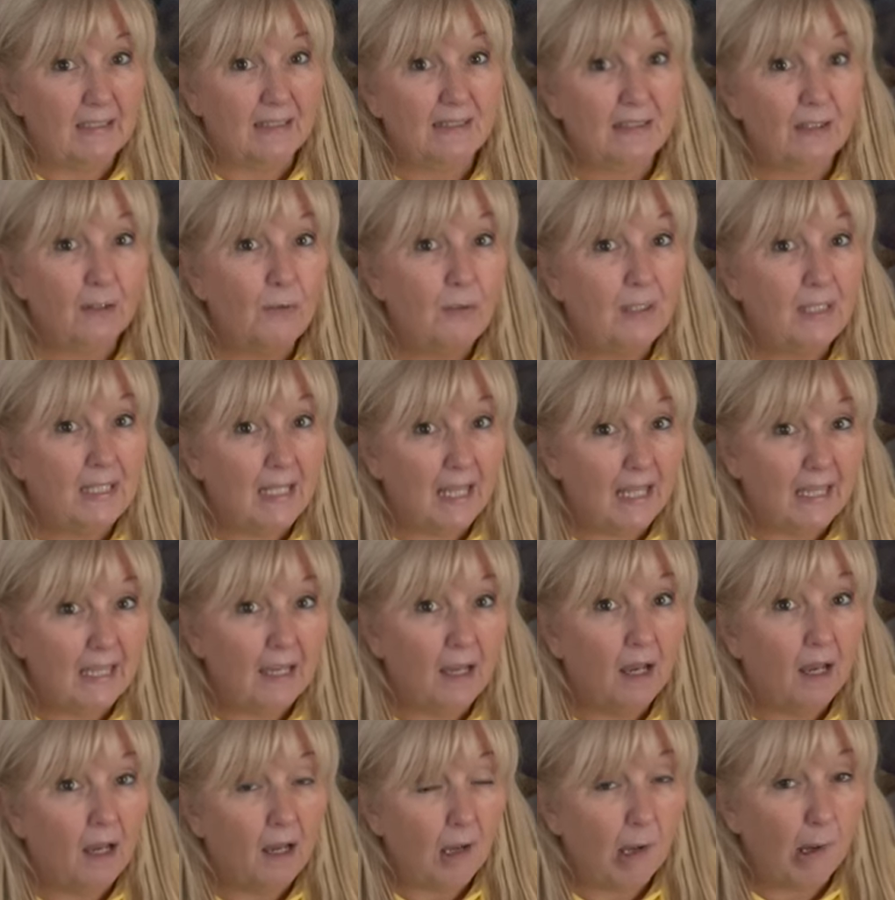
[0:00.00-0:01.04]
So
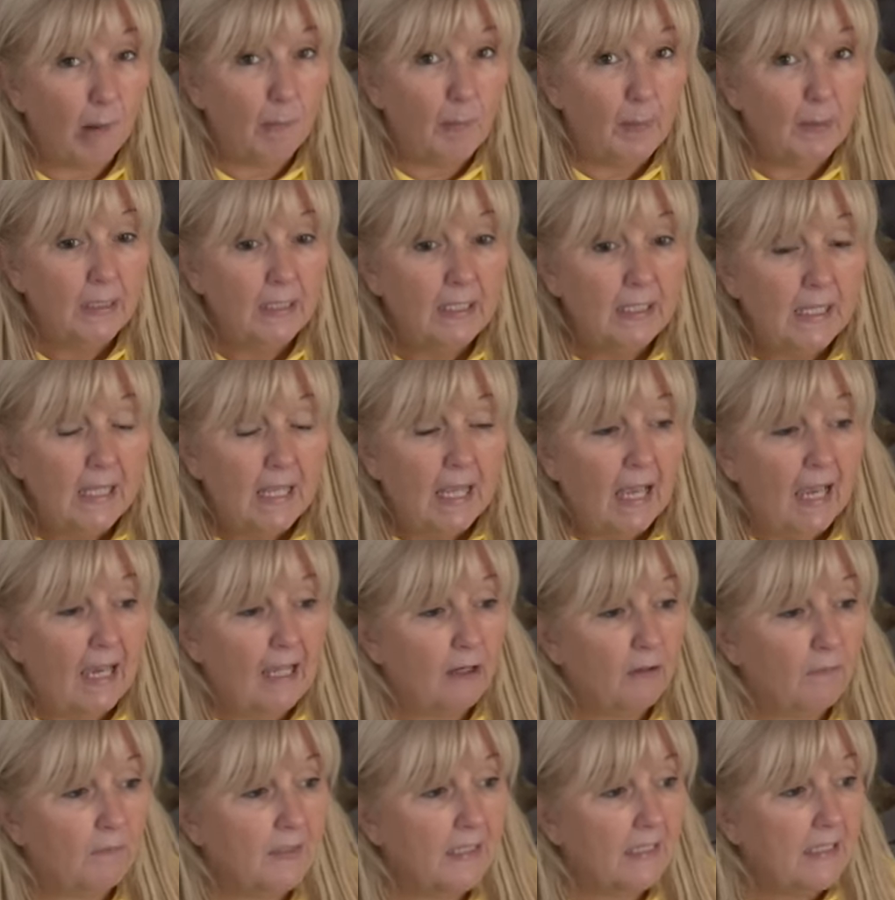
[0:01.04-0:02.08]
layer up. And
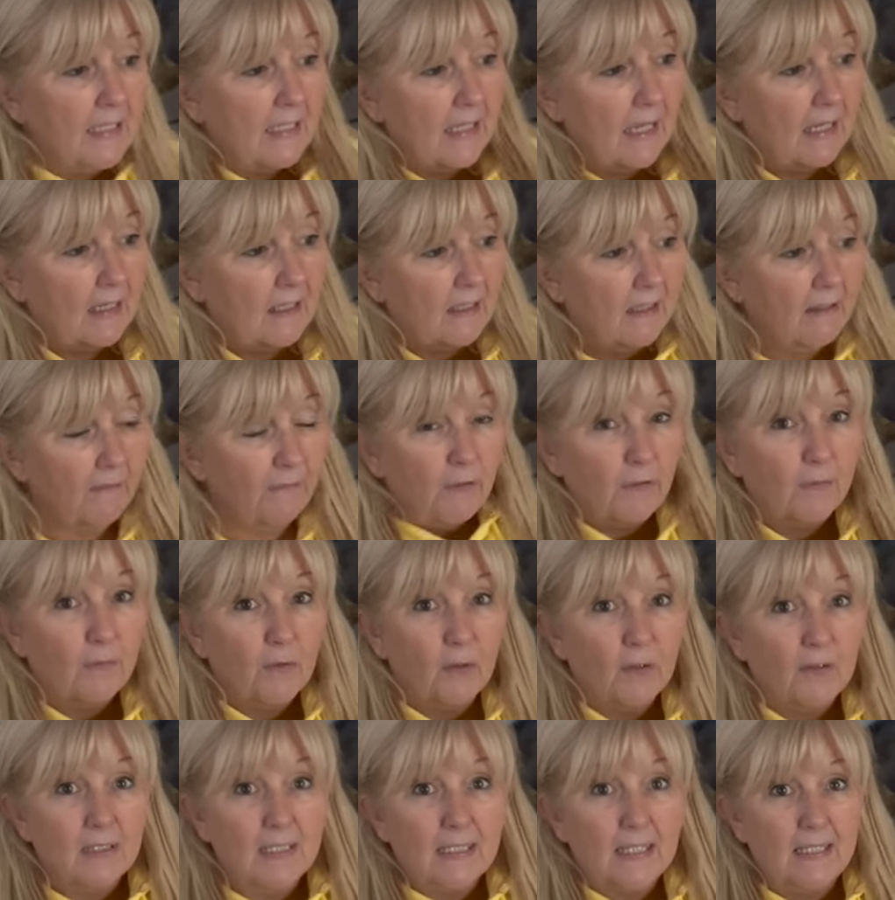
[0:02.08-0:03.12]
obviously then, if you've
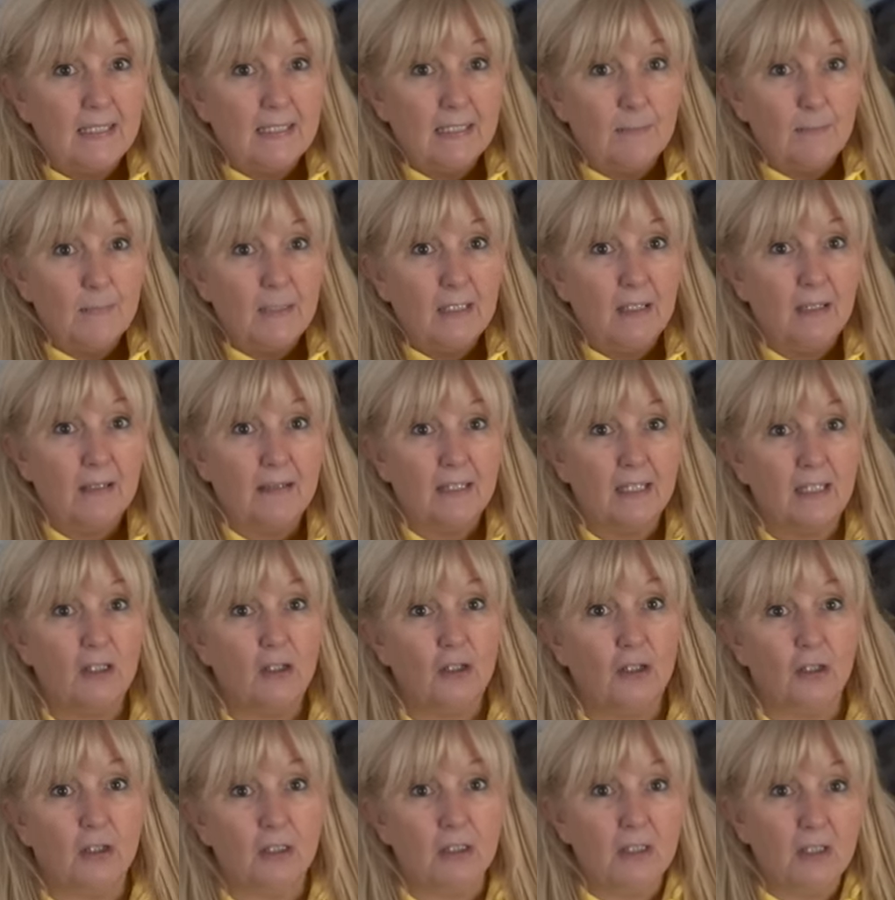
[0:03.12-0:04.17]
got, say, something like this,
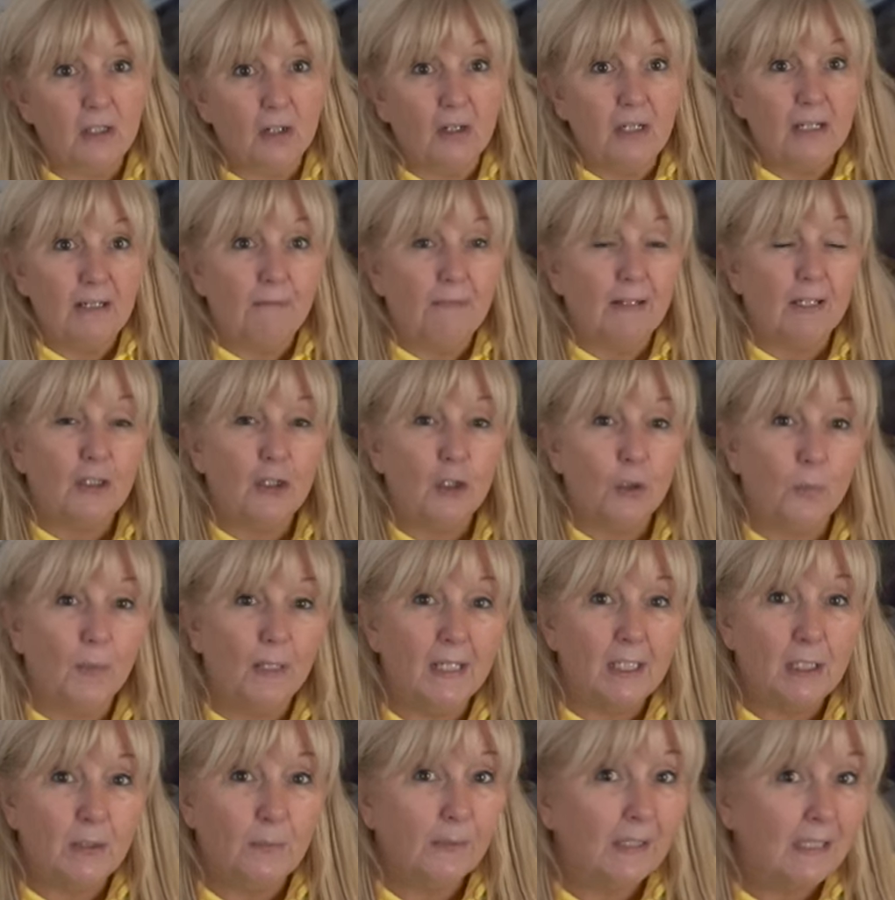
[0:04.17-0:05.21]
you can tie it around your
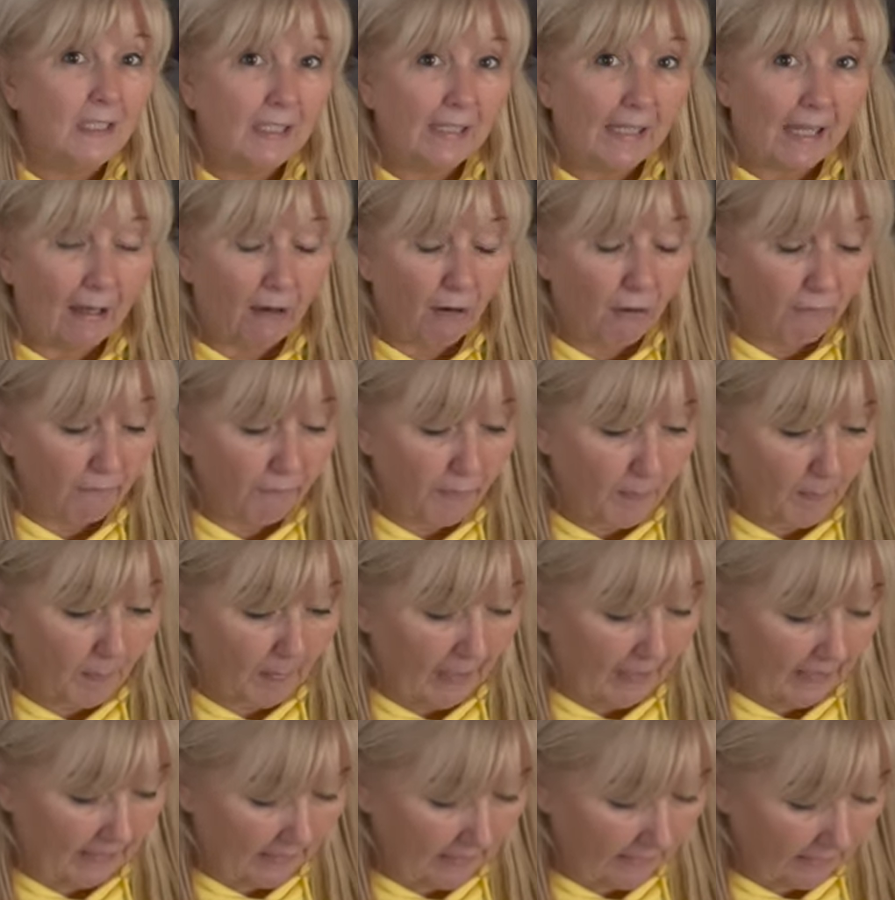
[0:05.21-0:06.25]
waist when you get off the
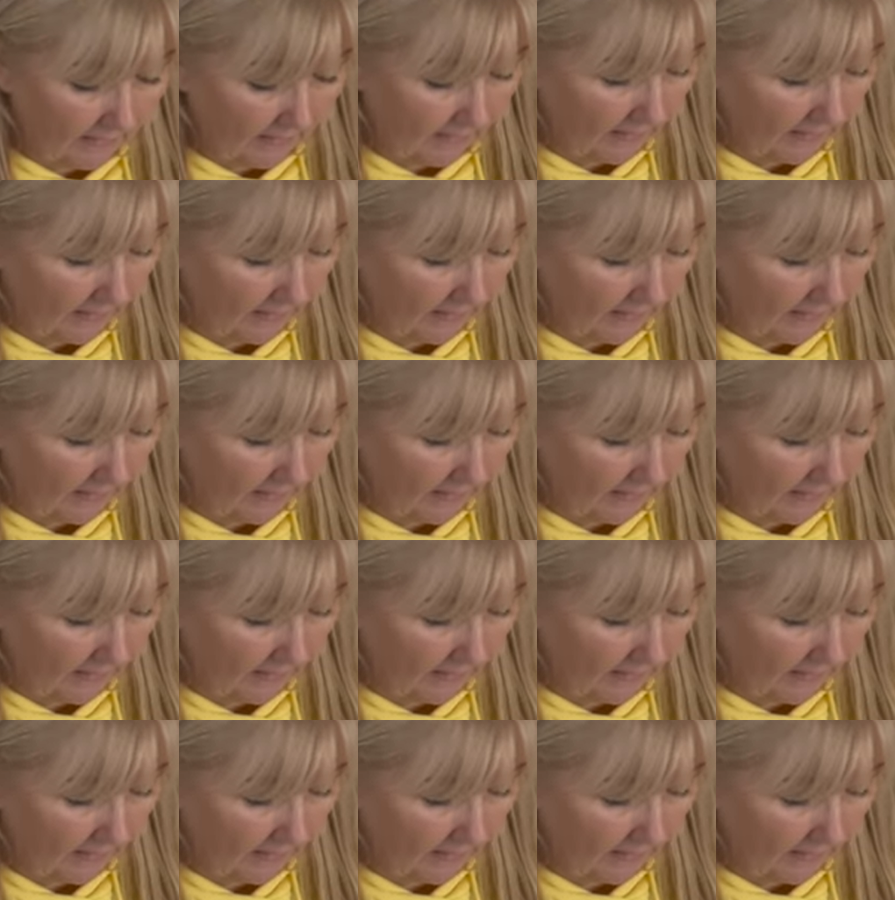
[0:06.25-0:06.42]
plane the other